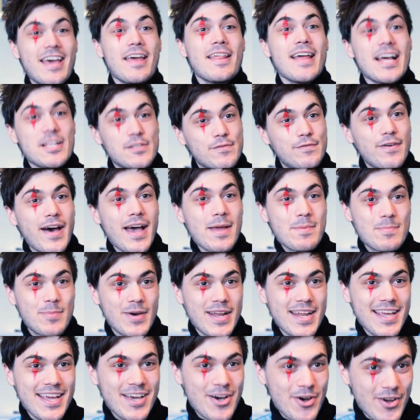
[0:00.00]
That's fine,
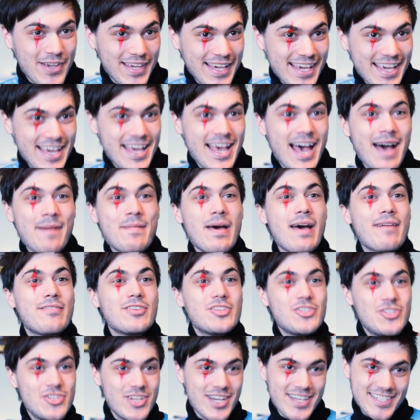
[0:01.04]
buddy, okay? I'm
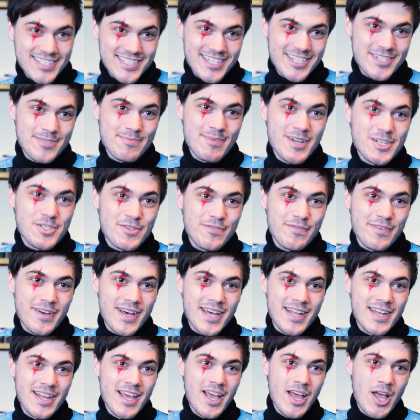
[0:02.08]
having just as much
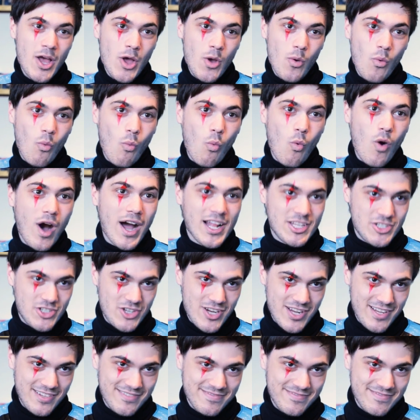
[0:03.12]
fun watching.